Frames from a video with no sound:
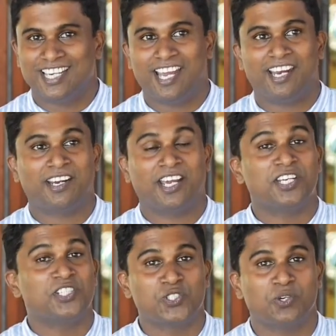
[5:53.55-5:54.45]
and I
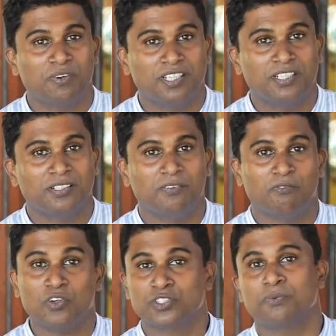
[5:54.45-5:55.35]
ensure whether
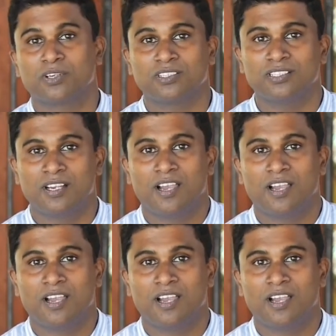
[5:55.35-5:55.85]
water bottle